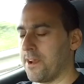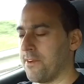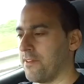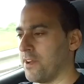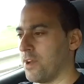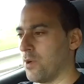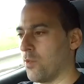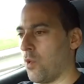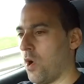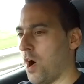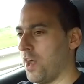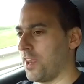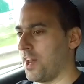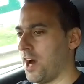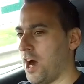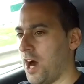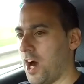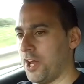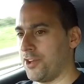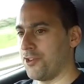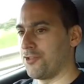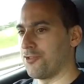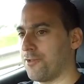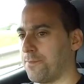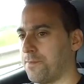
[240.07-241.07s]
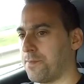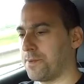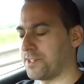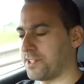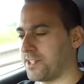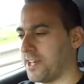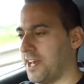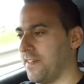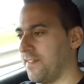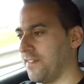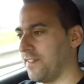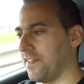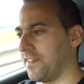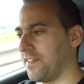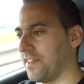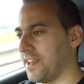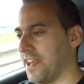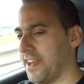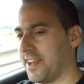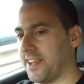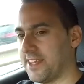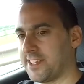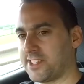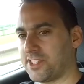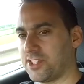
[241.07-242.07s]
100%, than the
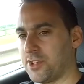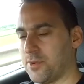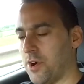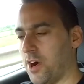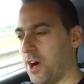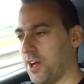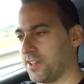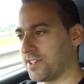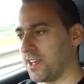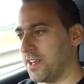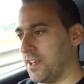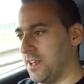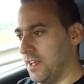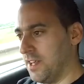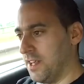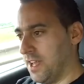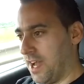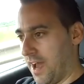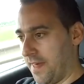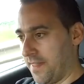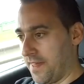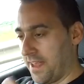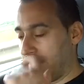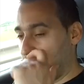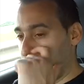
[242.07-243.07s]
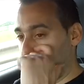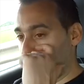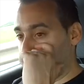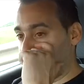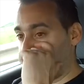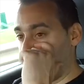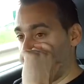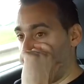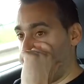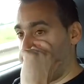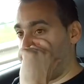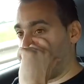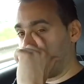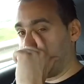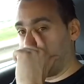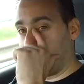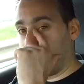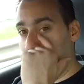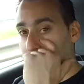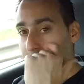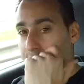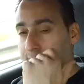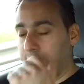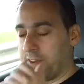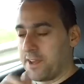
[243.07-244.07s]
NS2Rs. And the NS2Rs are
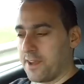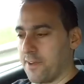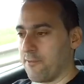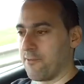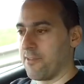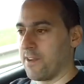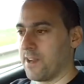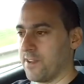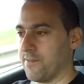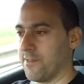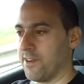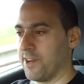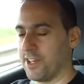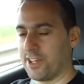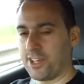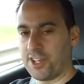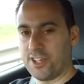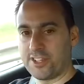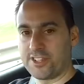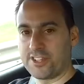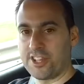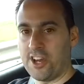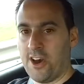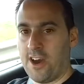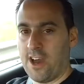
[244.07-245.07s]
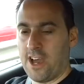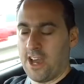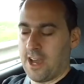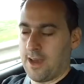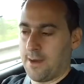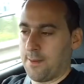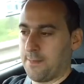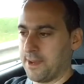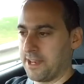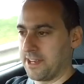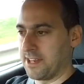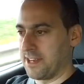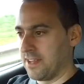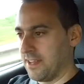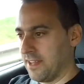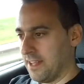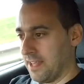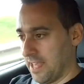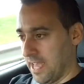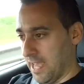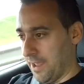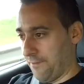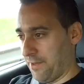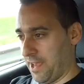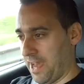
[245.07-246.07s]
definitely a really good tyre. I mean,
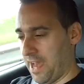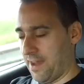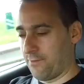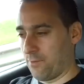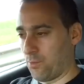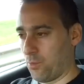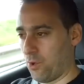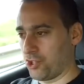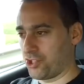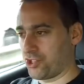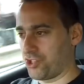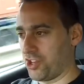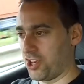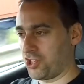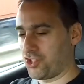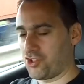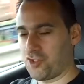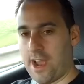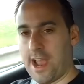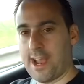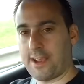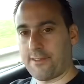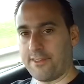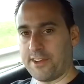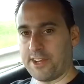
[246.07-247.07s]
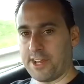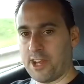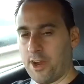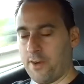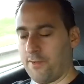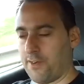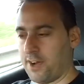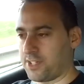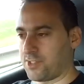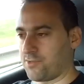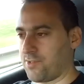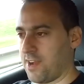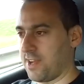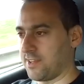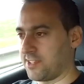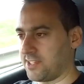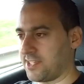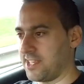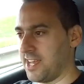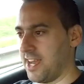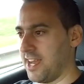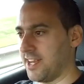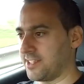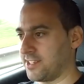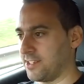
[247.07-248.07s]
if you haven't watched our track video of us around
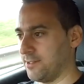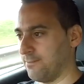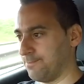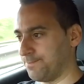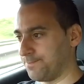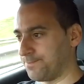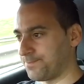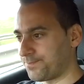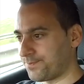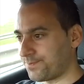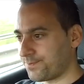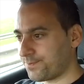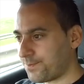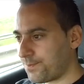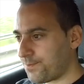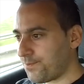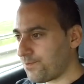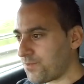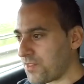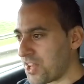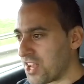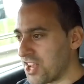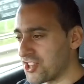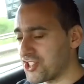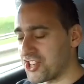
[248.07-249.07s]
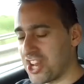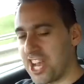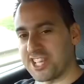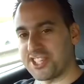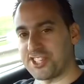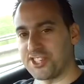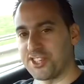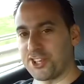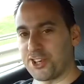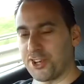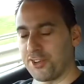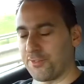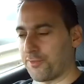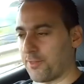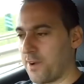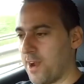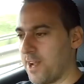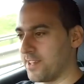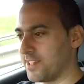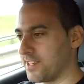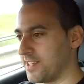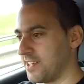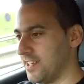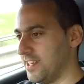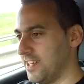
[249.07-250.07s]
Snetterton, chasing a good friend,
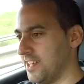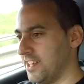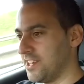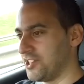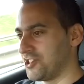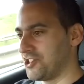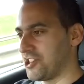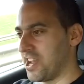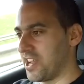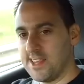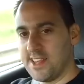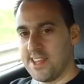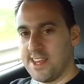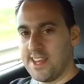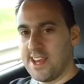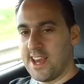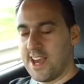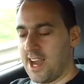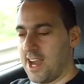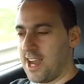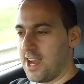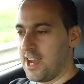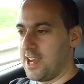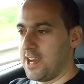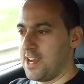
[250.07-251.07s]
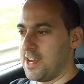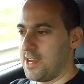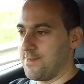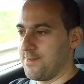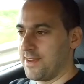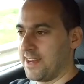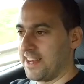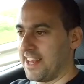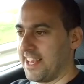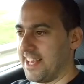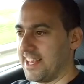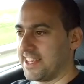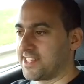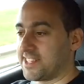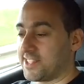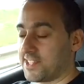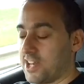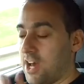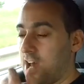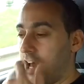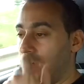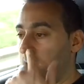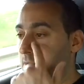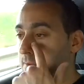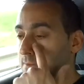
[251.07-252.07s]
Jake, in his
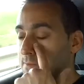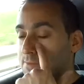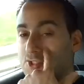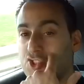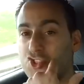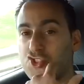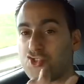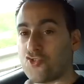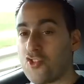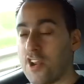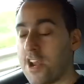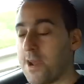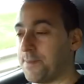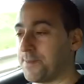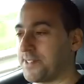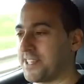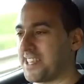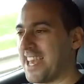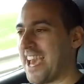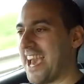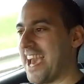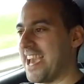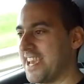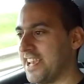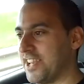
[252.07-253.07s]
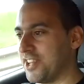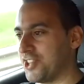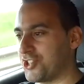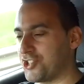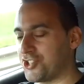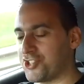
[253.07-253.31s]
stripped, caged